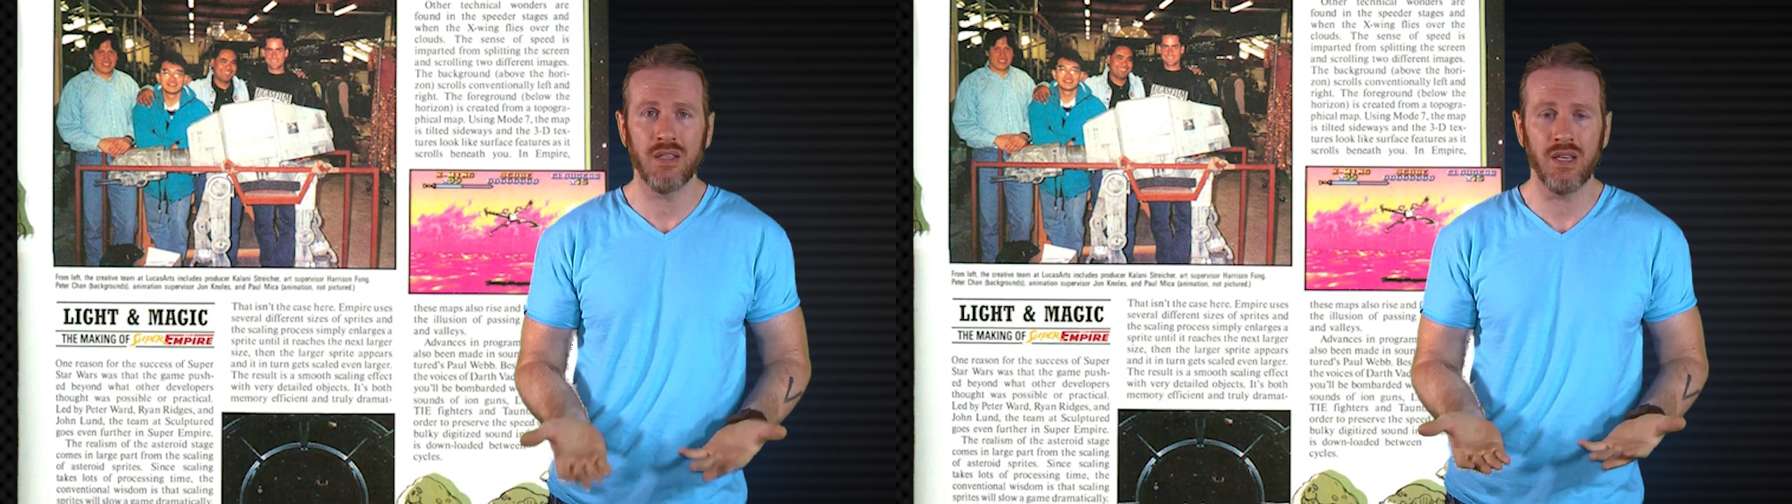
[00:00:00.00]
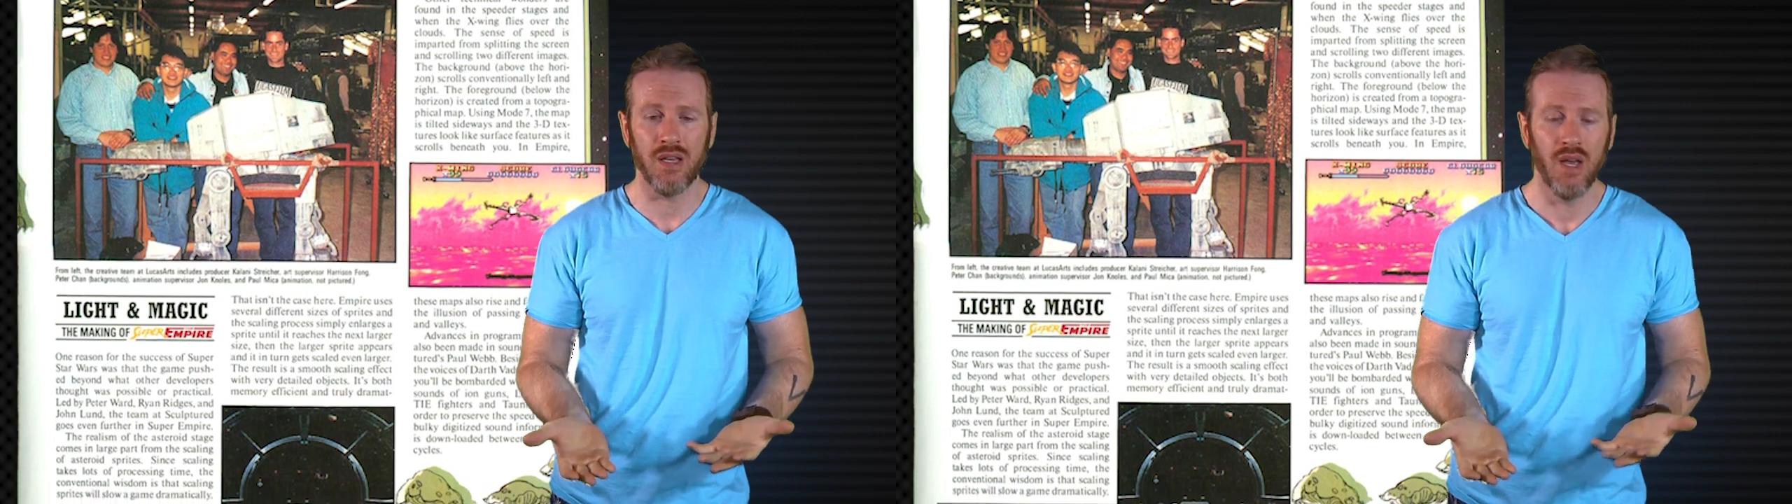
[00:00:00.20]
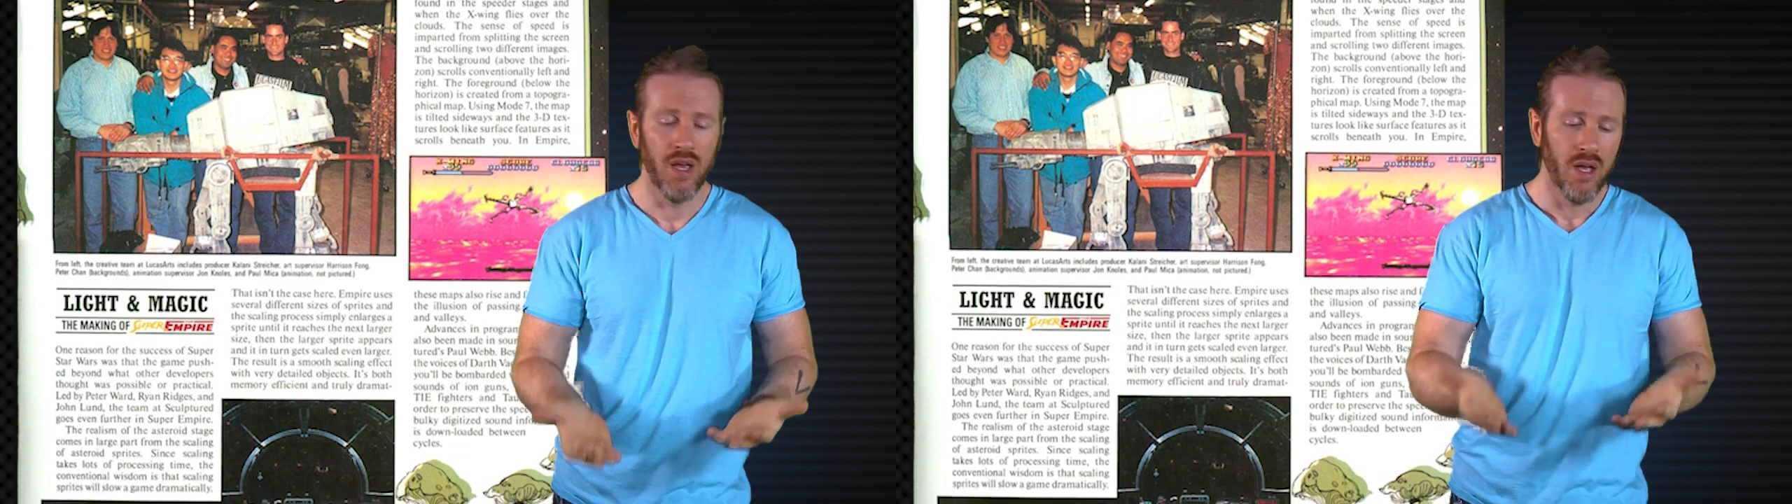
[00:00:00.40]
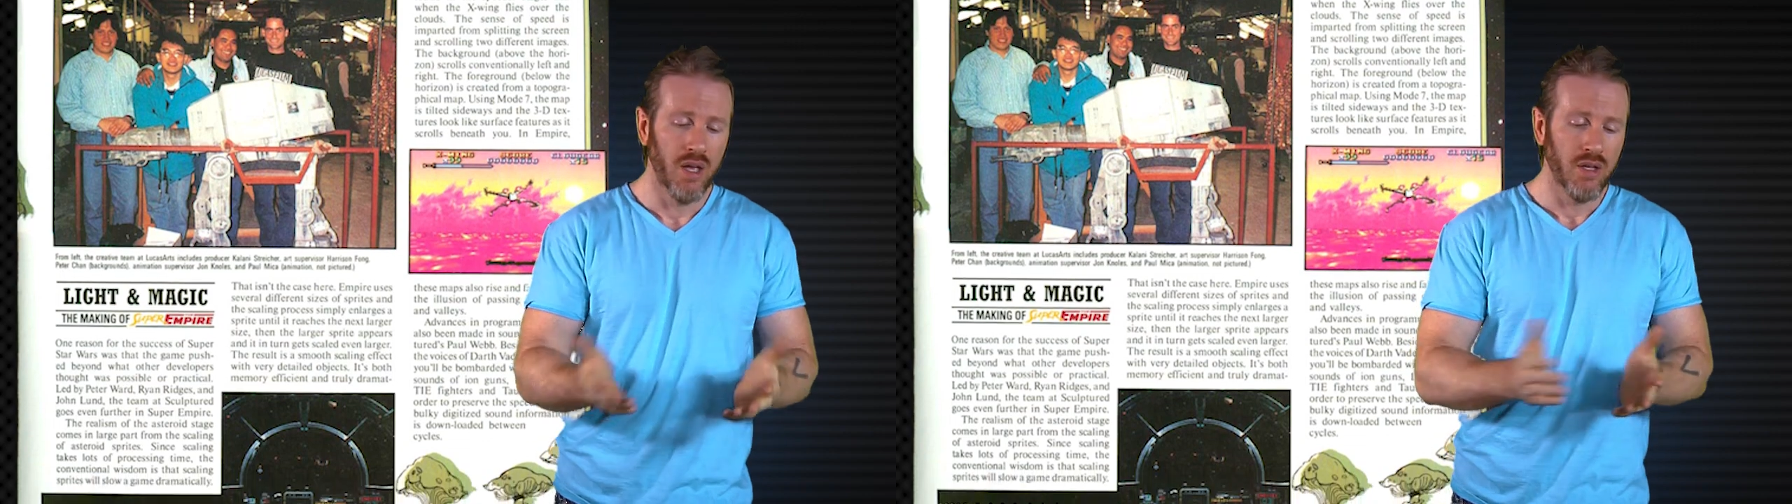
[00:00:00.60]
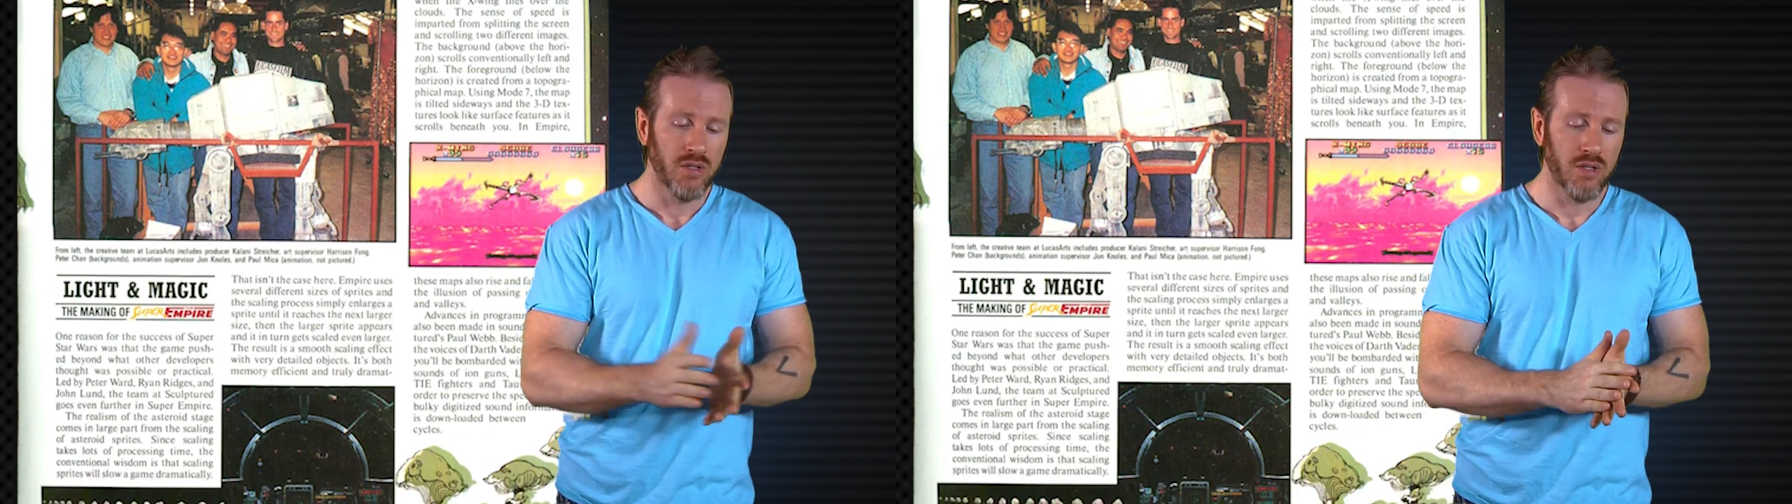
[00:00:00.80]
thing.
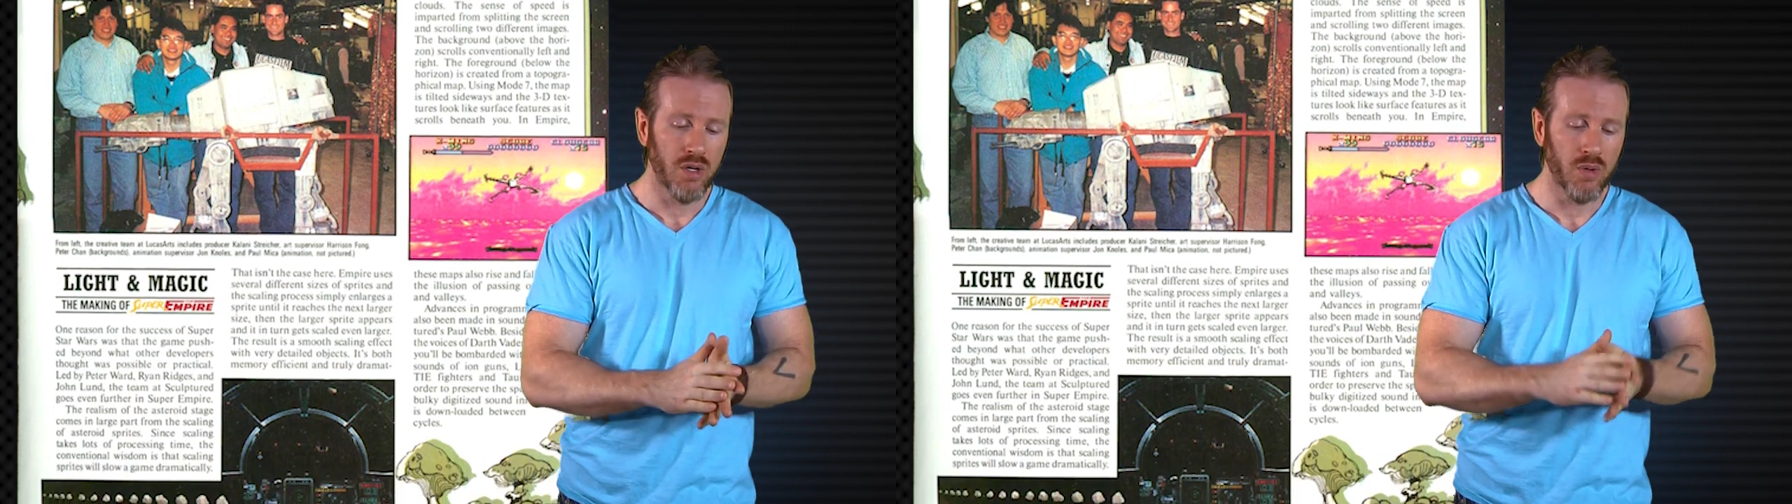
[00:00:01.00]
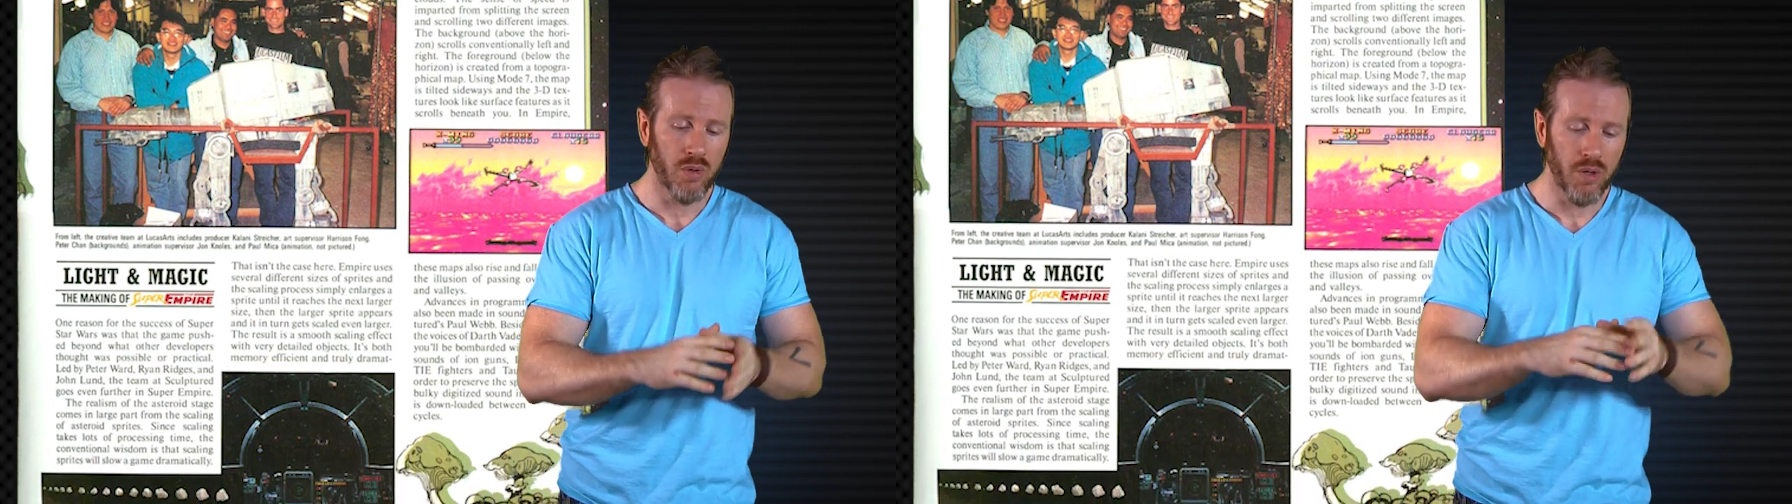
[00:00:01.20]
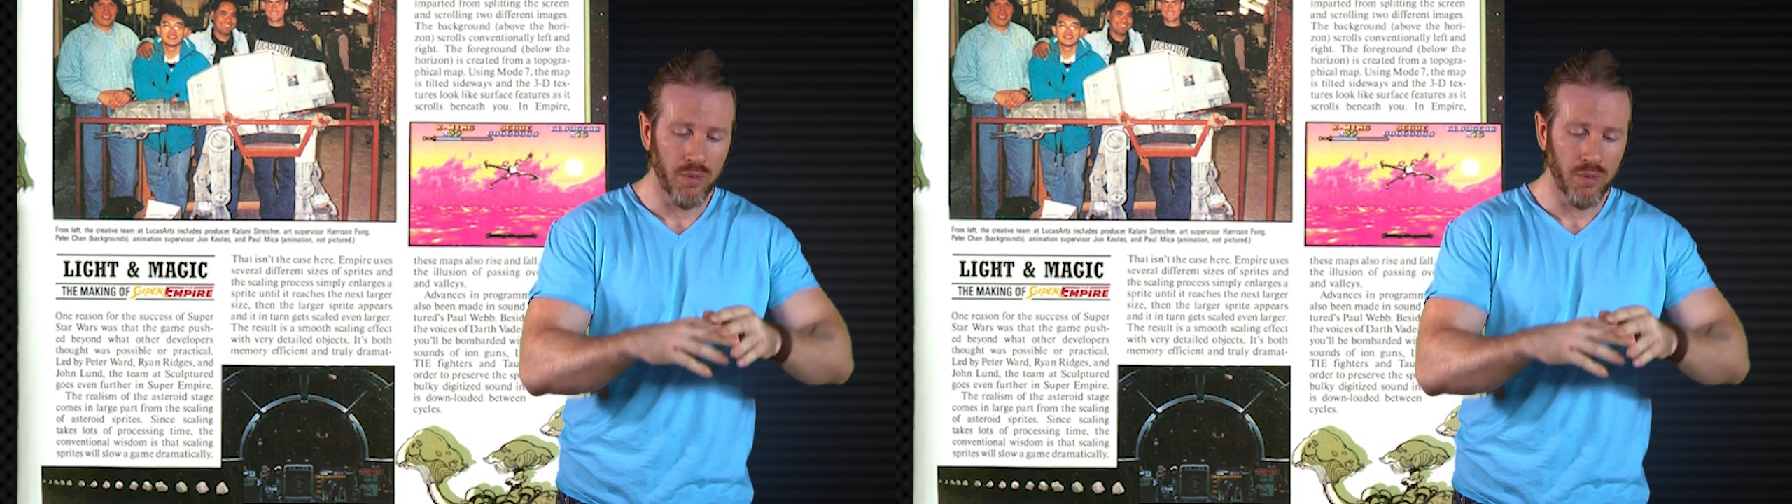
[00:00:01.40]
So